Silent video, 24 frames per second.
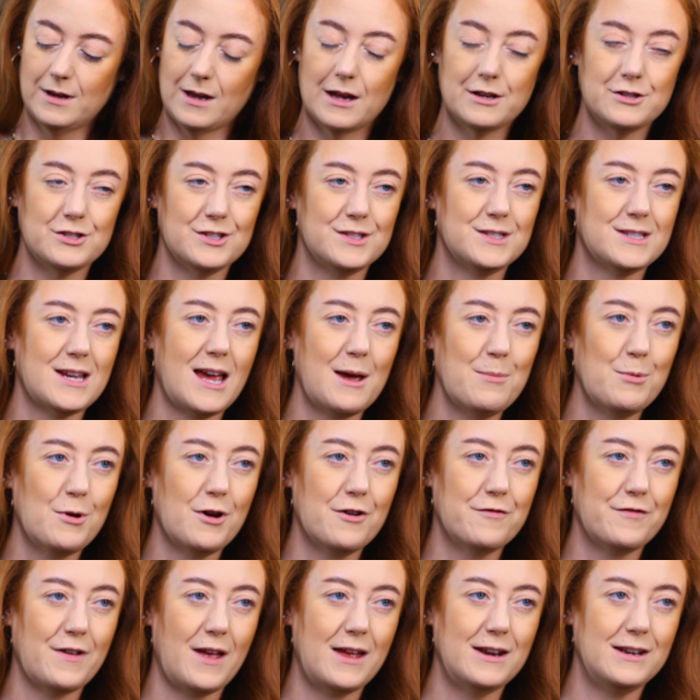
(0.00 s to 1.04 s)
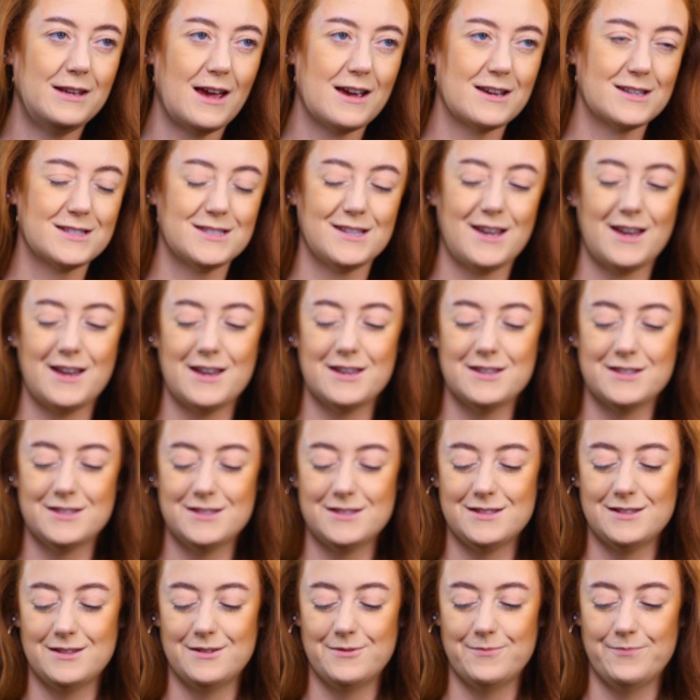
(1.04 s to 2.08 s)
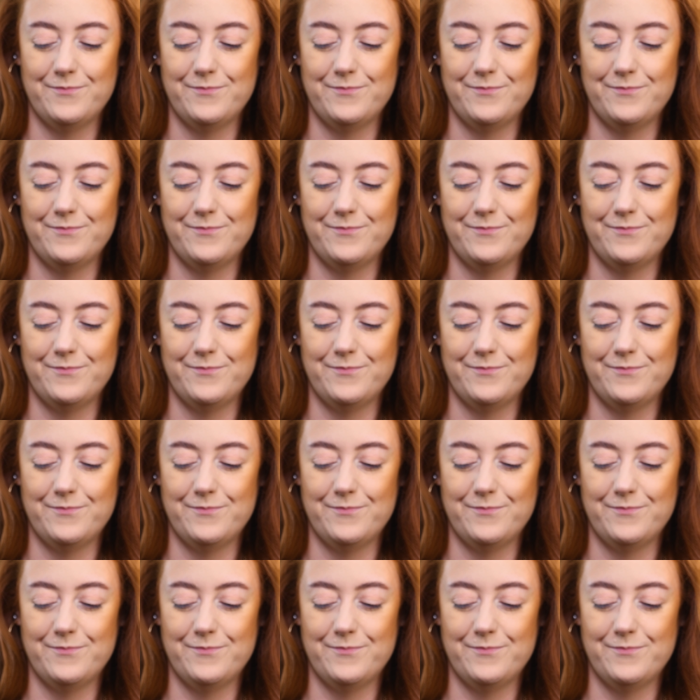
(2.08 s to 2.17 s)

and just tap off any excess.